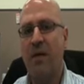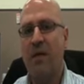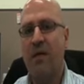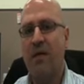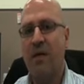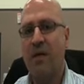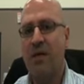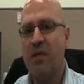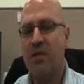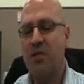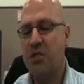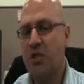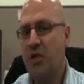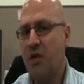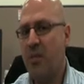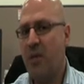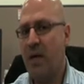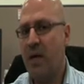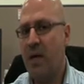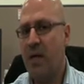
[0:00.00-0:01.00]
the sheer
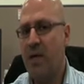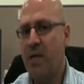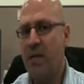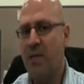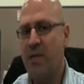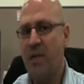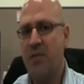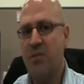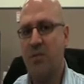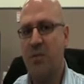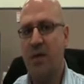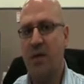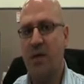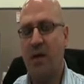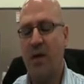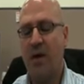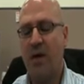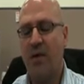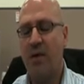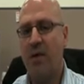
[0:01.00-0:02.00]
amount of debt that's being
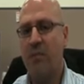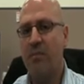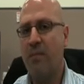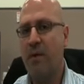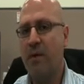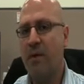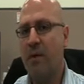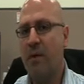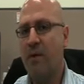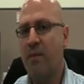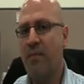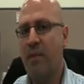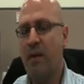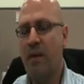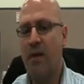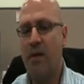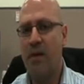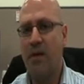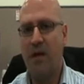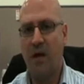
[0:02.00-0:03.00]
carried by
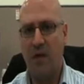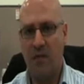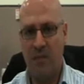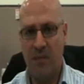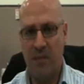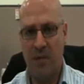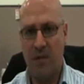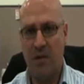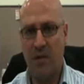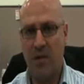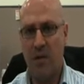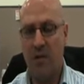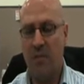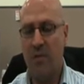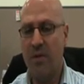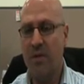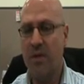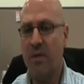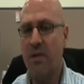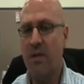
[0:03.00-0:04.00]
governments
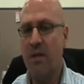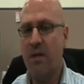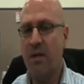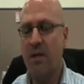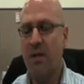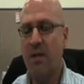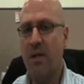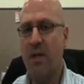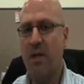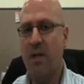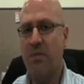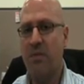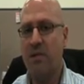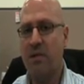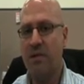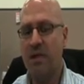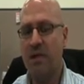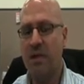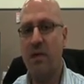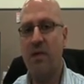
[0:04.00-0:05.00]
globally, in
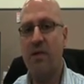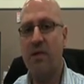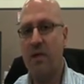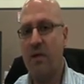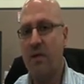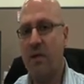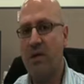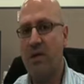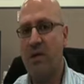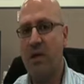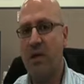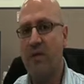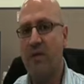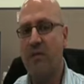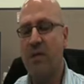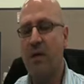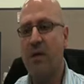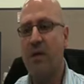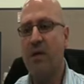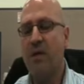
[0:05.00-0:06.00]
particular the US
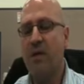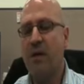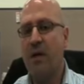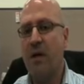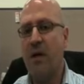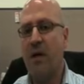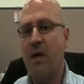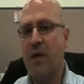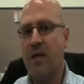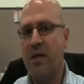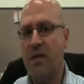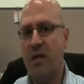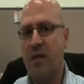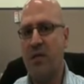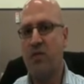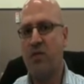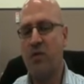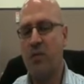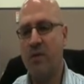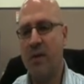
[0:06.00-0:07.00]
government.
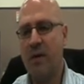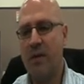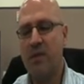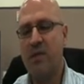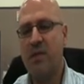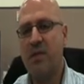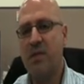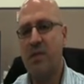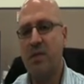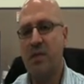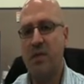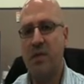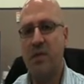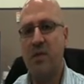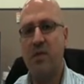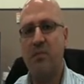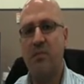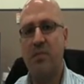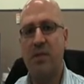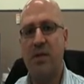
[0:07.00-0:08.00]
Industrial metals continue
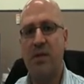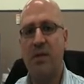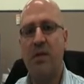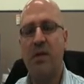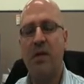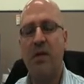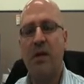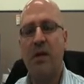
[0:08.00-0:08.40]
to be